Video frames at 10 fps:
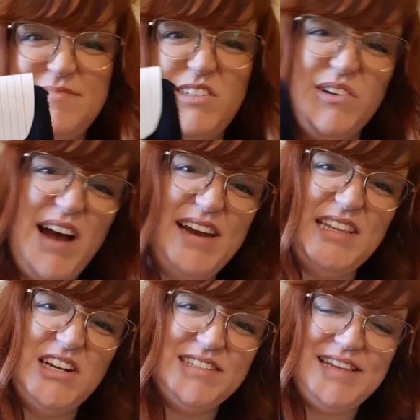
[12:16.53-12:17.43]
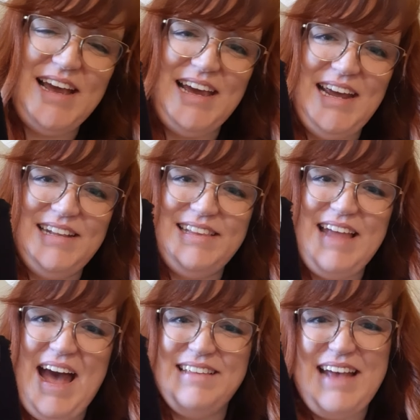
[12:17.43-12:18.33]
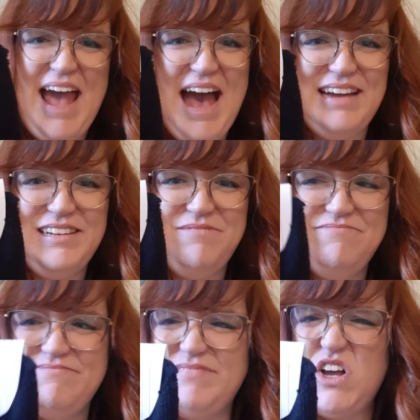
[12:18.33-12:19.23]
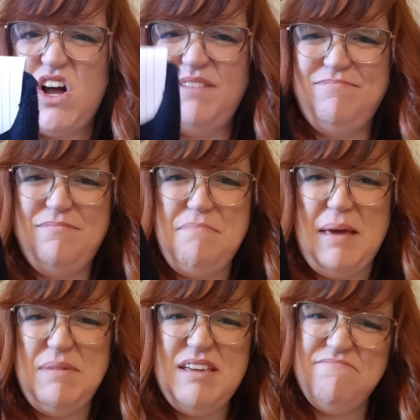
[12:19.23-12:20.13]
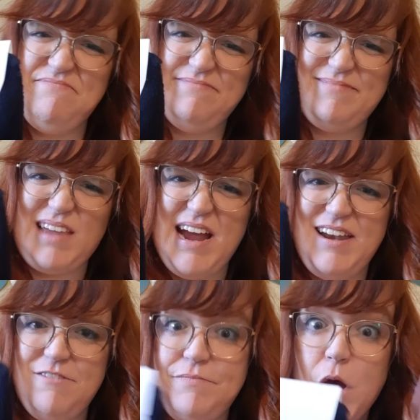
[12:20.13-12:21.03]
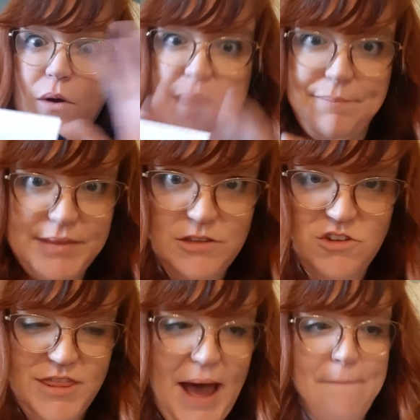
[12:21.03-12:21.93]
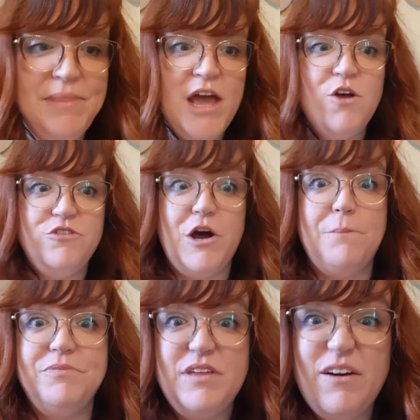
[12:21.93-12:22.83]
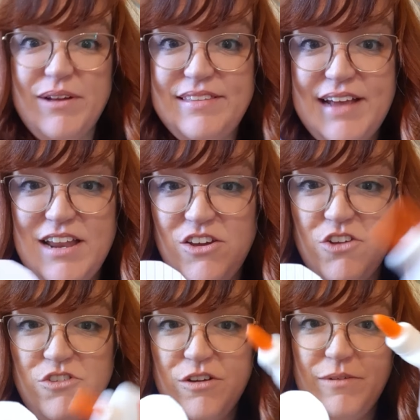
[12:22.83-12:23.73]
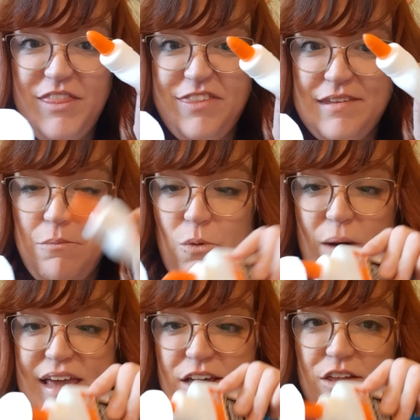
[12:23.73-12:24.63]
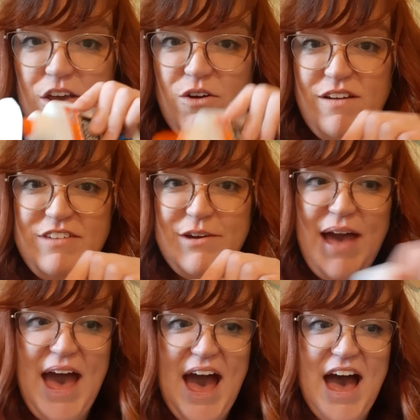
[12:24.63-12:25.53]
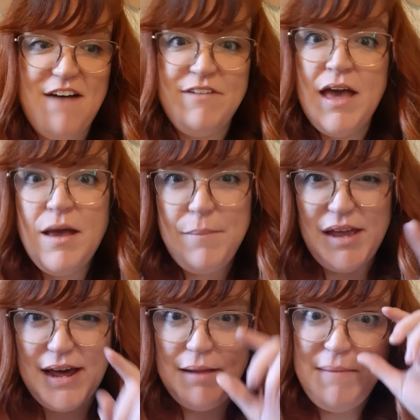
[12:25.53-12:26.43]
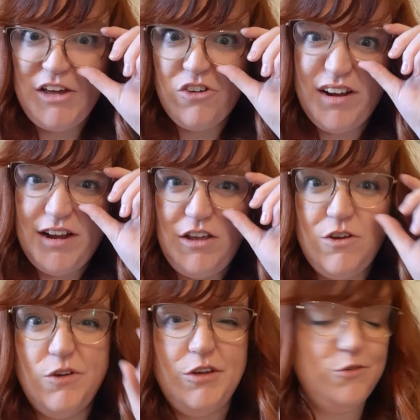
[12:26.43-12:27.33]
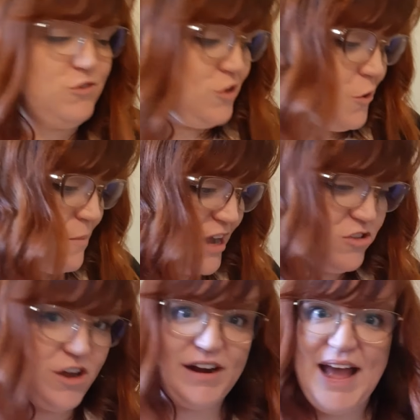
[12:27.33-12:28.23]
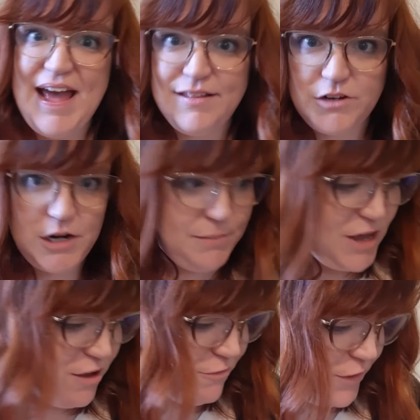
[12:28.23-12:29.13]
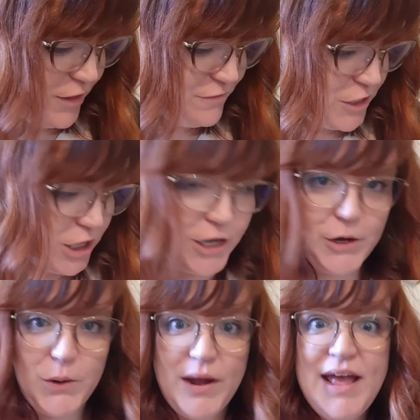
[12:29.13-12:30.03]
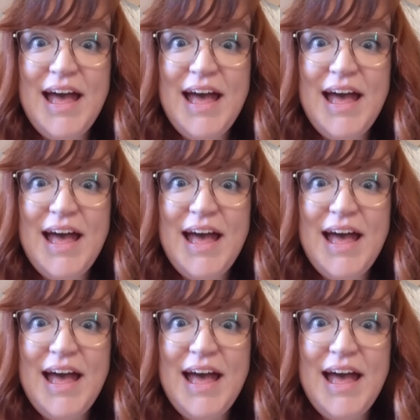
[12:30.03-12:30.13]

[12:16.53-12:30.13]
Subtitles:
So it kind of looks like it has a hat on, maybe, kind of. Okay, let's do that. So once again, you can do it with some white glue if you have, but you gotta make sure you don't use too much or your hands are gonna be all full of glue.